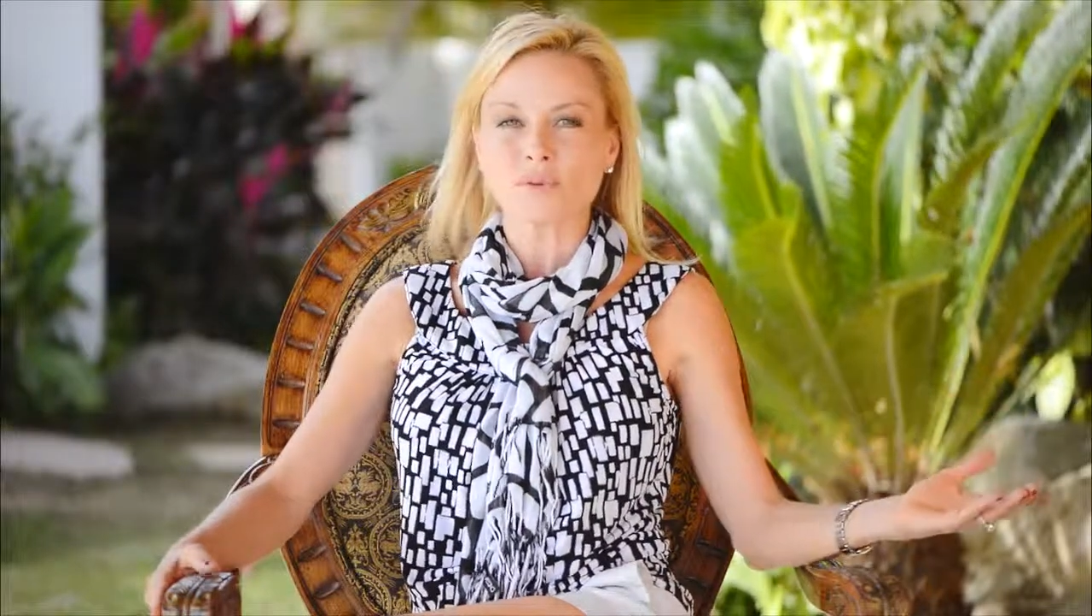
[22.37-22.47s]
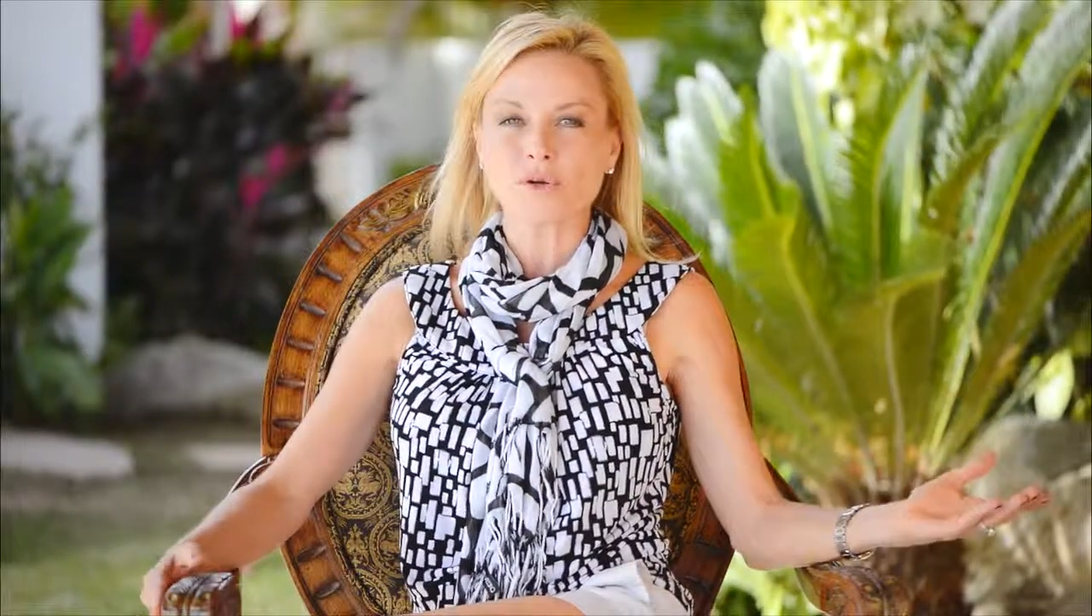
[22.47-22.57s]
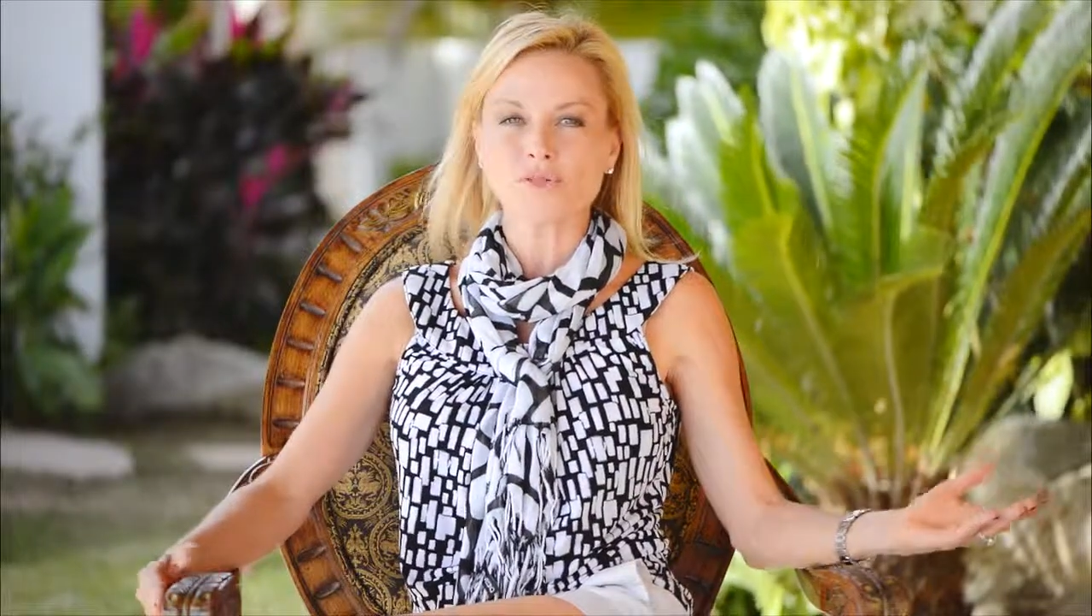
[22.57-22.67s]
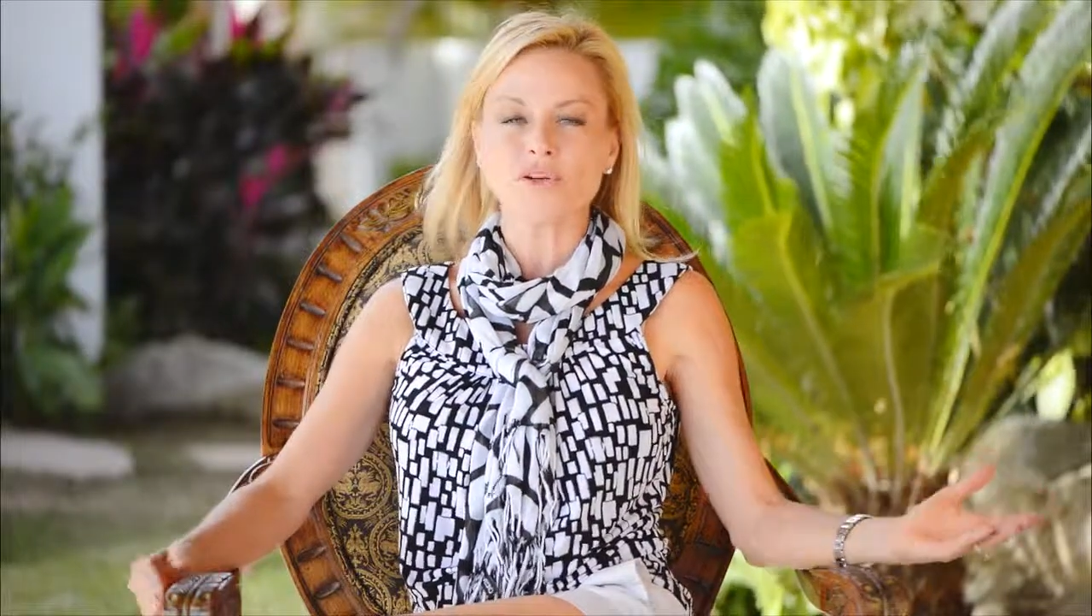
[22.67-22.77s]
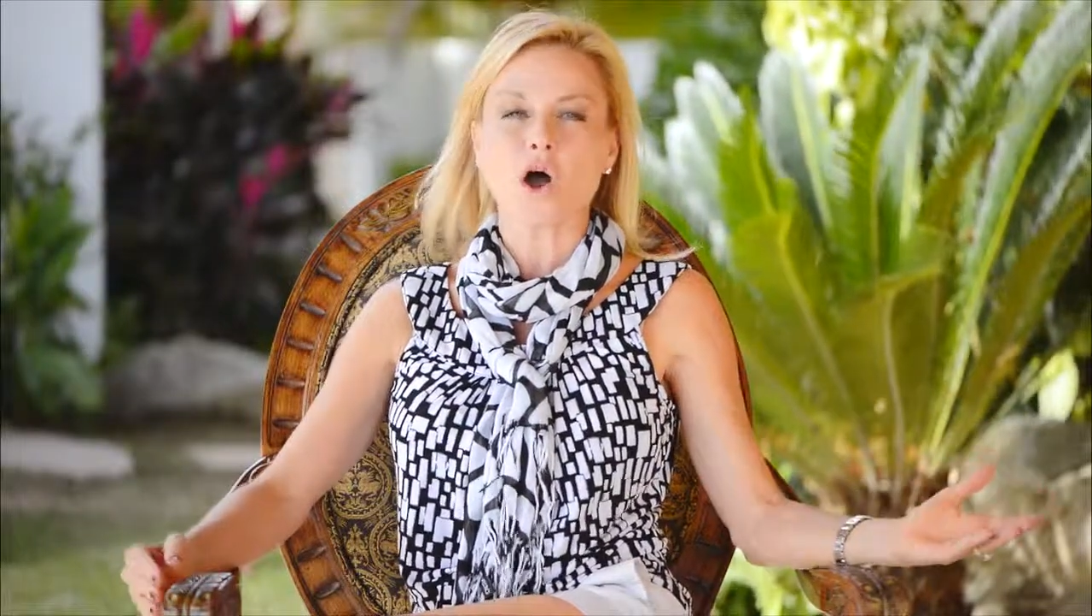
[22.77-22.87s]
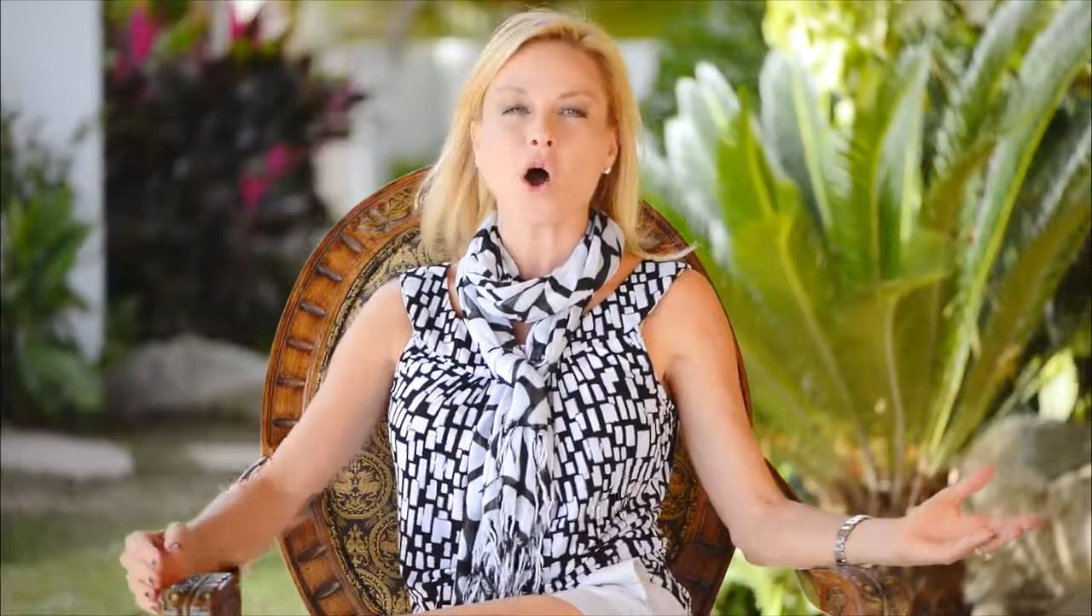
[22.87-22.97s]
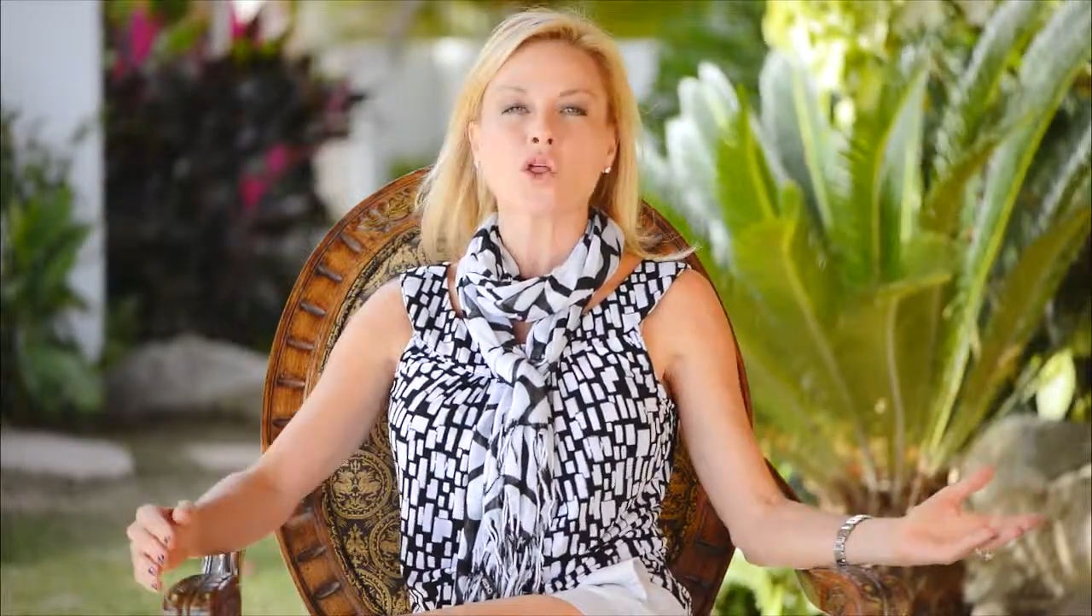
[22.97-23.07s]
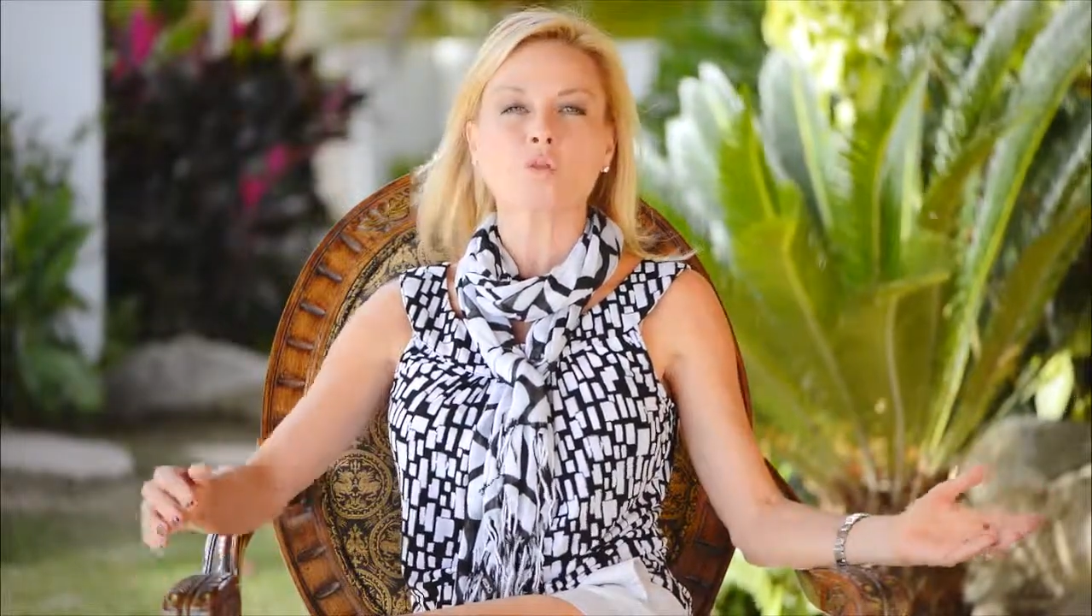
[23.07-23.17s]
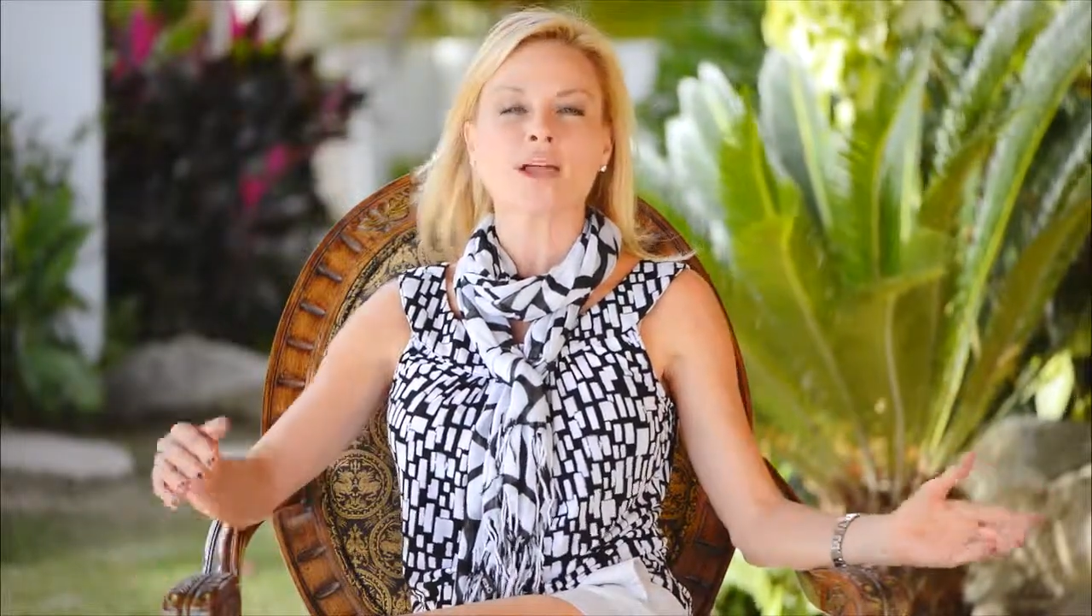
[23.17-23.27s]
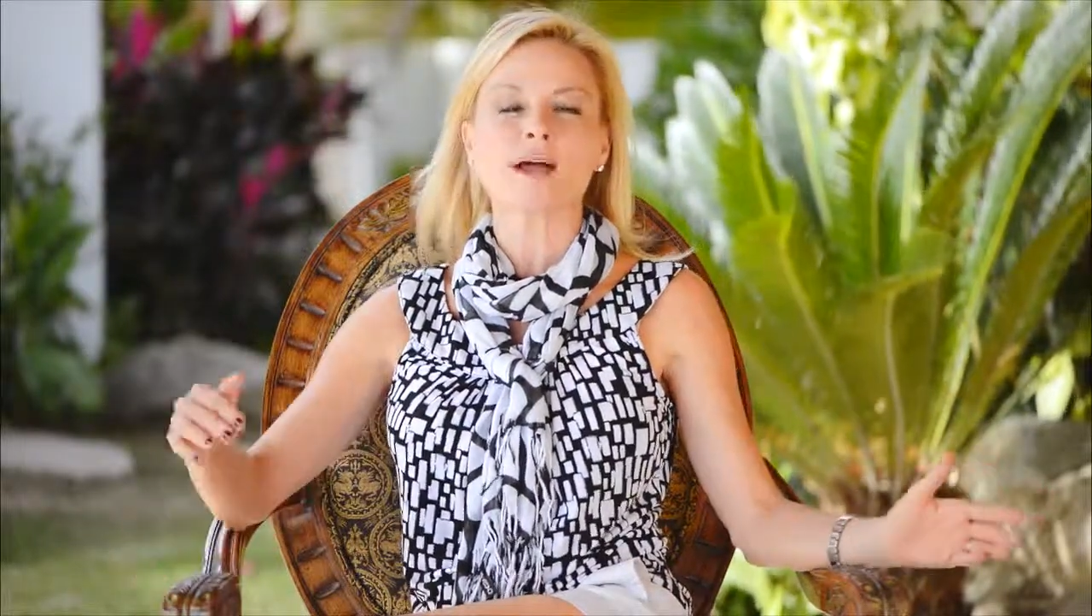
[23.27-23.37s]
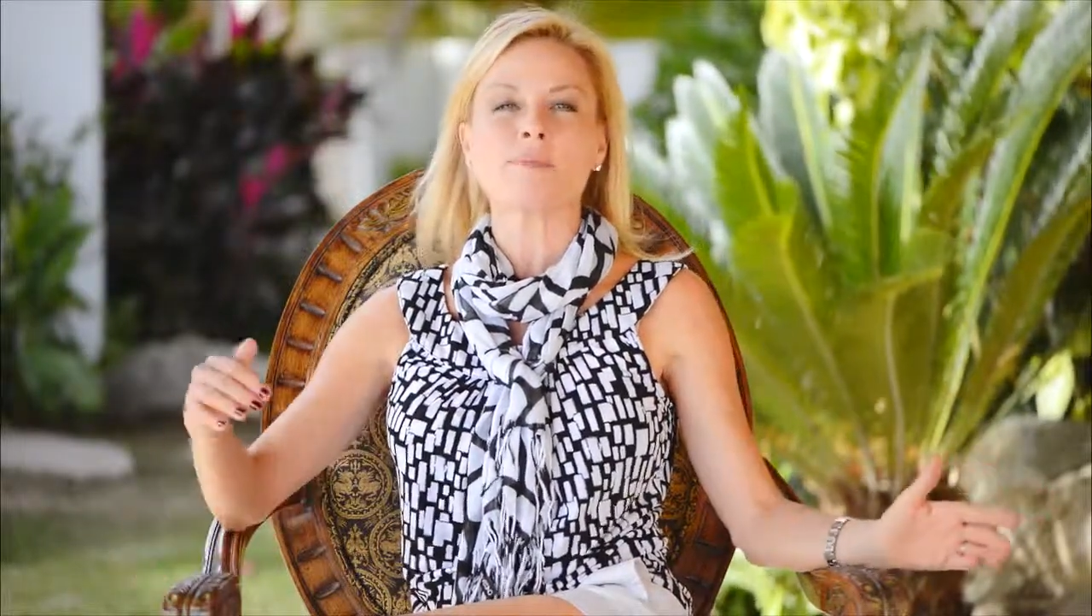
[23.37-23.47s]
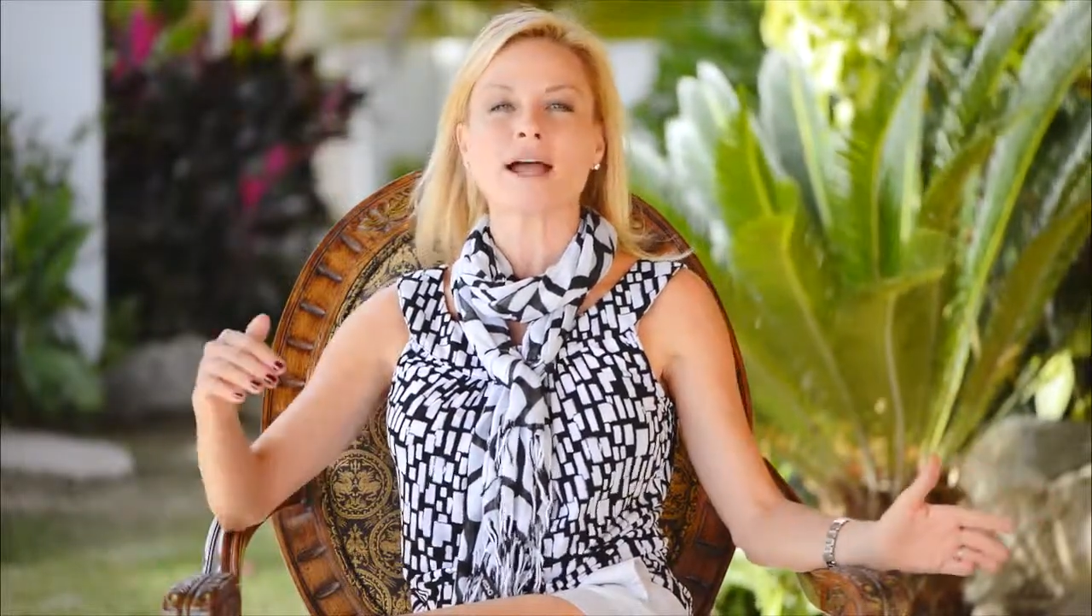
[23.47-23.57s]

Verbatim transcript: person all the way up.